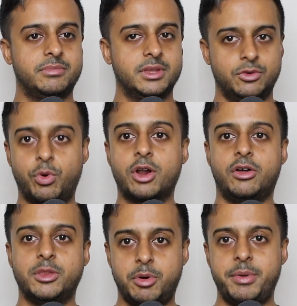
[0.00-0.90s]
work
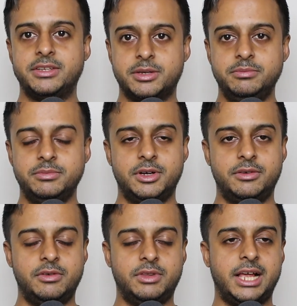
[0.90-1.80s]
on the momentum
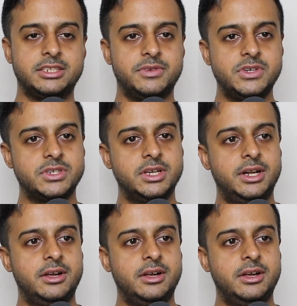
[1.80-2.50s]
of The Last of Us.